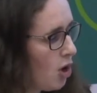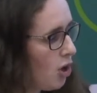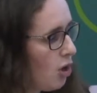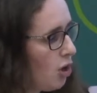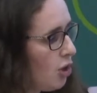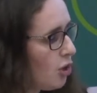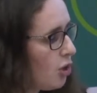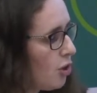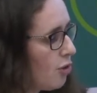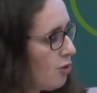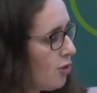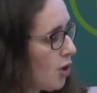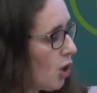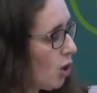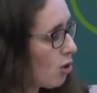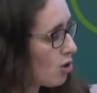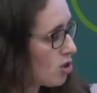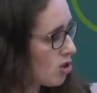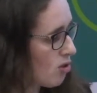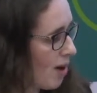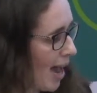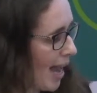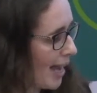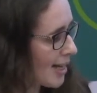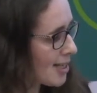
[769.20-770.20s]
You have no
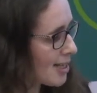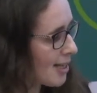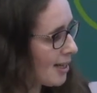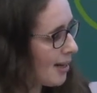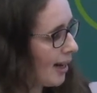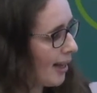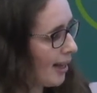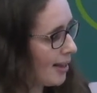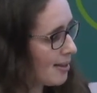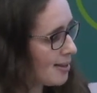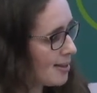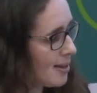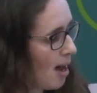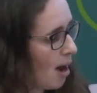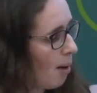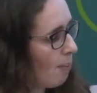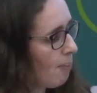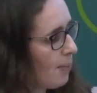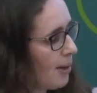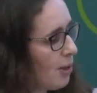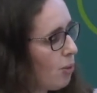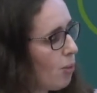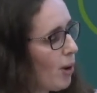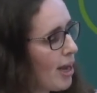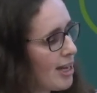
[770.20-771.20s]
direction, like a
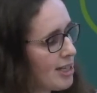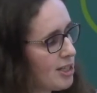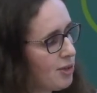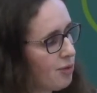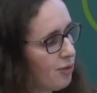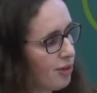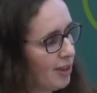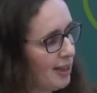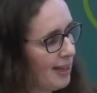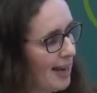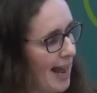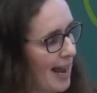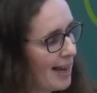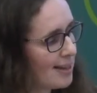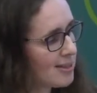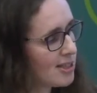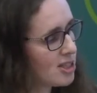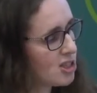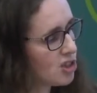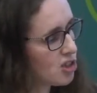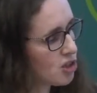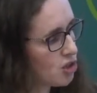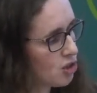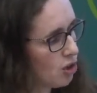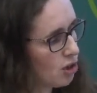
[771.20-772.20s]
zombie waiting for the next
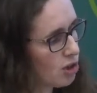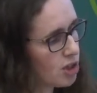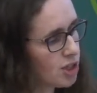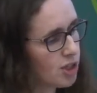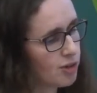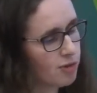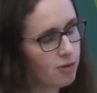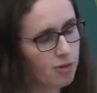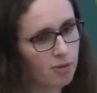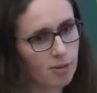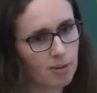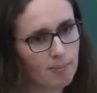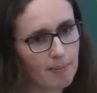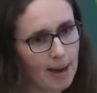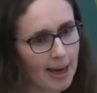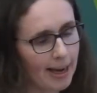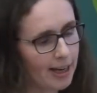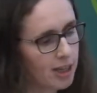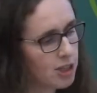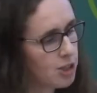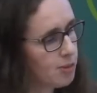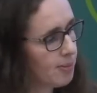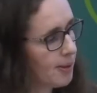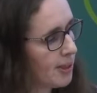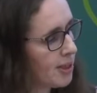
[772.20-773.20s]
instruction from the
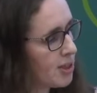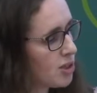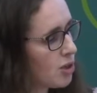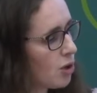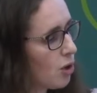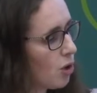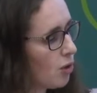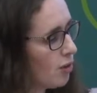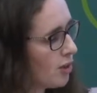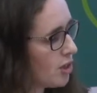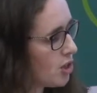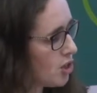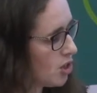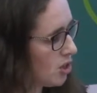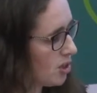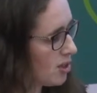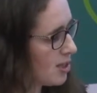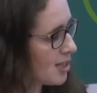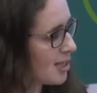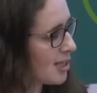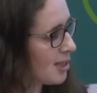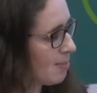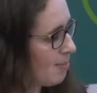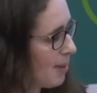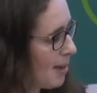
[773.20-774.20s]
management or the
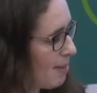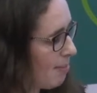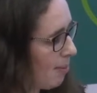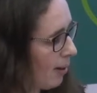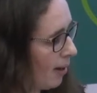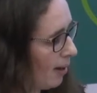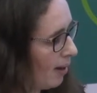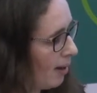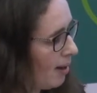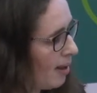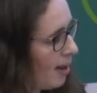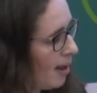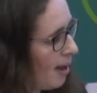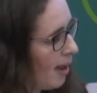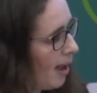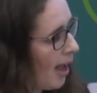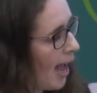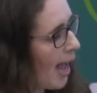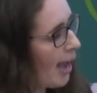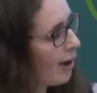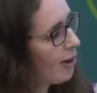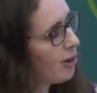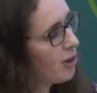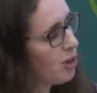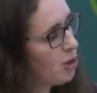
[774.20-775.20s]
justice people.
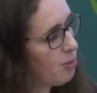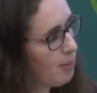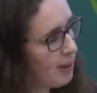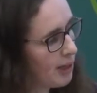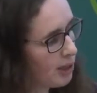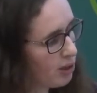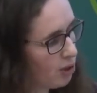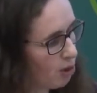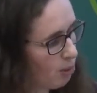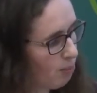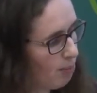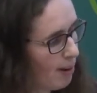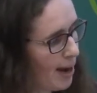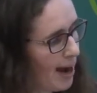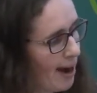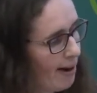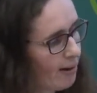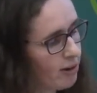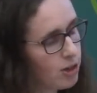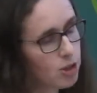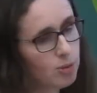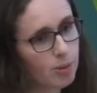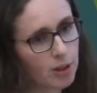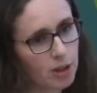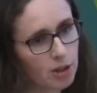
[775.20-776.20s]
How can you be a good
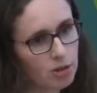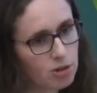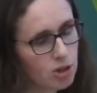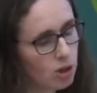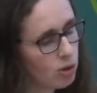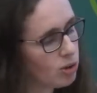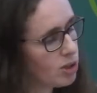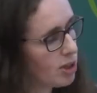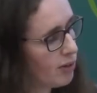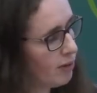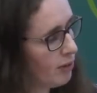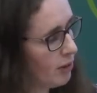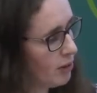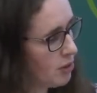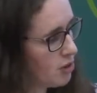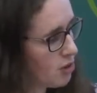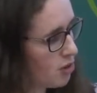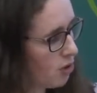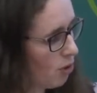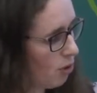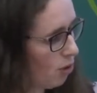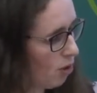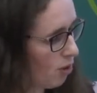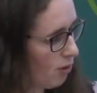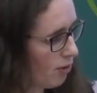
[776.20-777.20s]
parent when you don't have
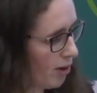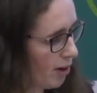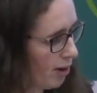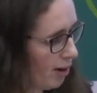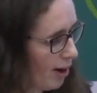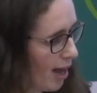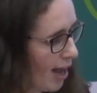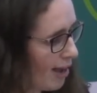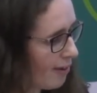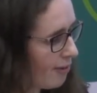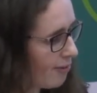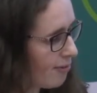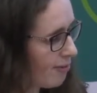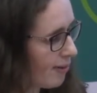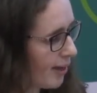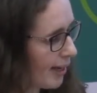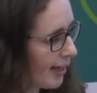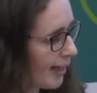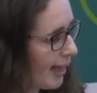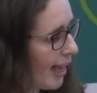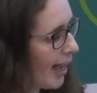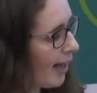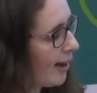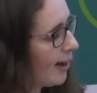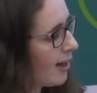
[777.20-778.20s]
control of your life and
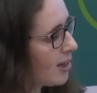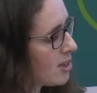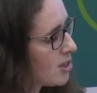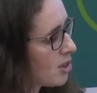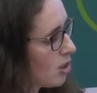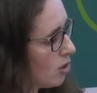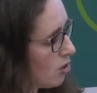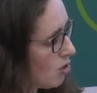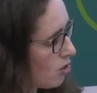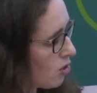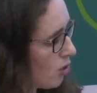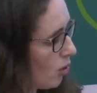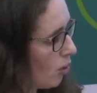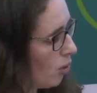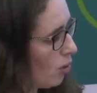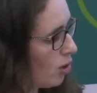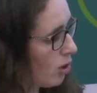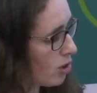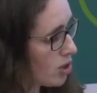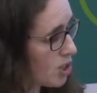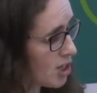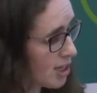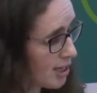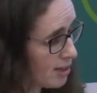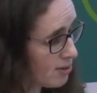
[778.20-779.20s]
cannot control your
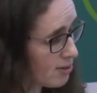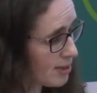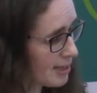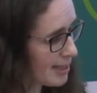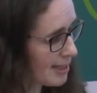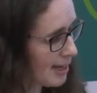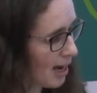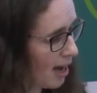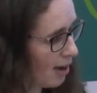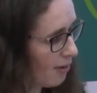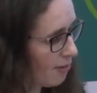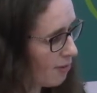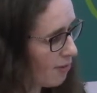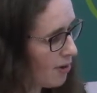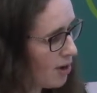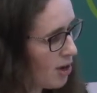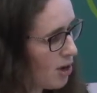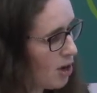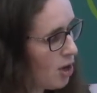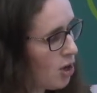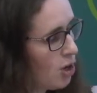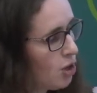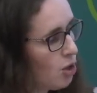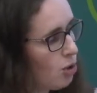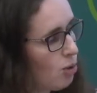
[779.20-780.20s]
children's life?
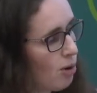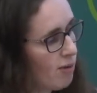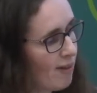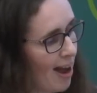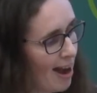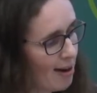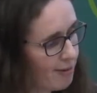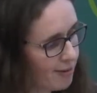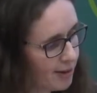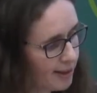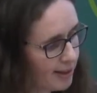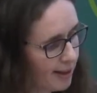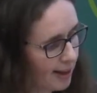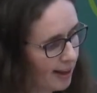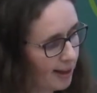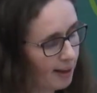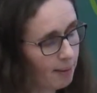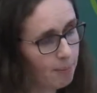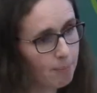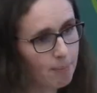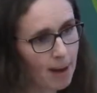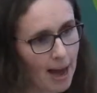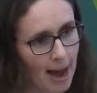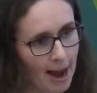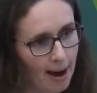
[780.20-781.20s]
You have everything,
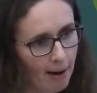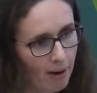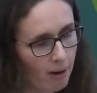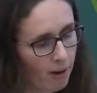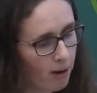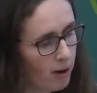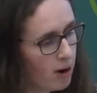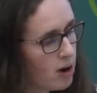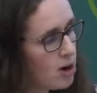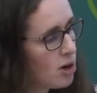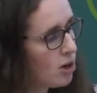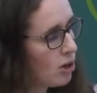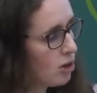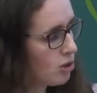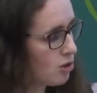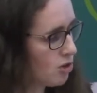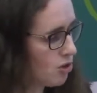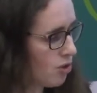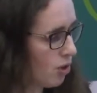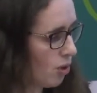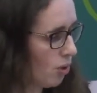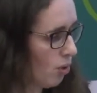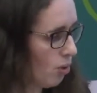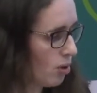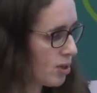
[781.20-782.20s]
power,
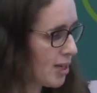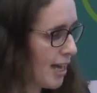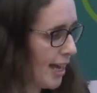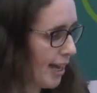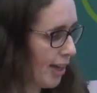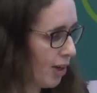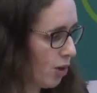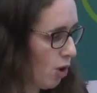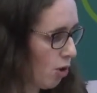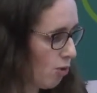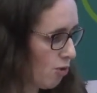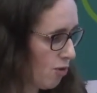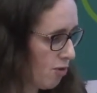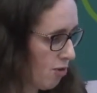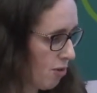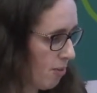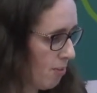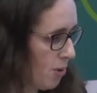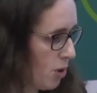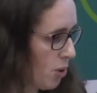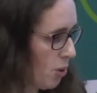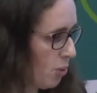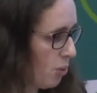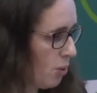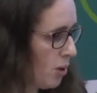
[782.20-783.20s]
control taken over from
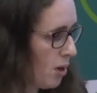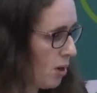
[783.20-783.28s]
you.